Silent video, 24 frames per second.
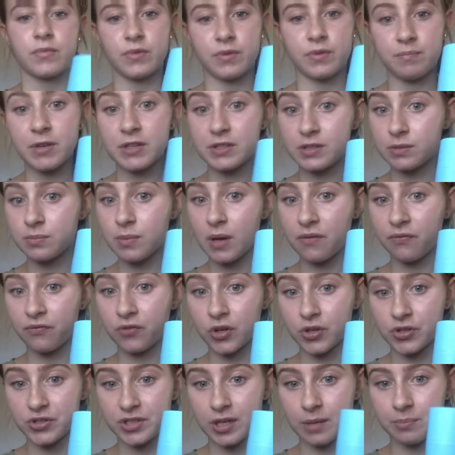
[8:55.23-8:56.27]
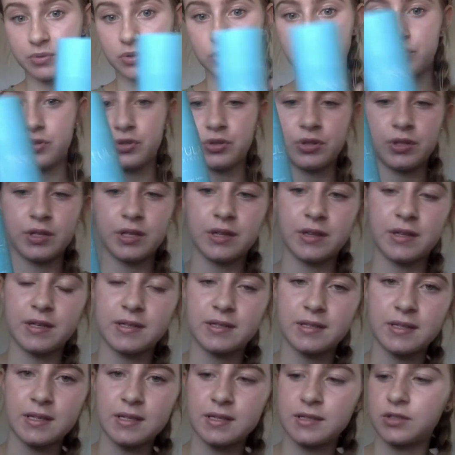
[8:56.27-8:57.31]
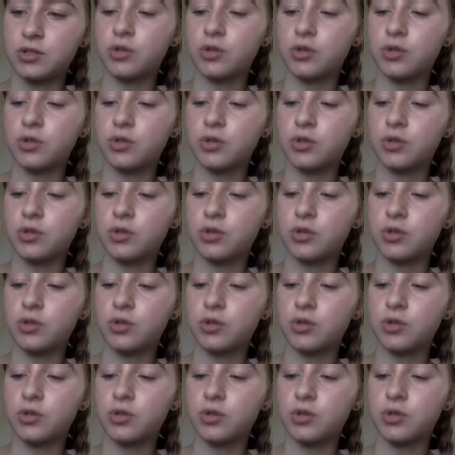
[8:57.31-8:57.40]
this is my first step usually. This is,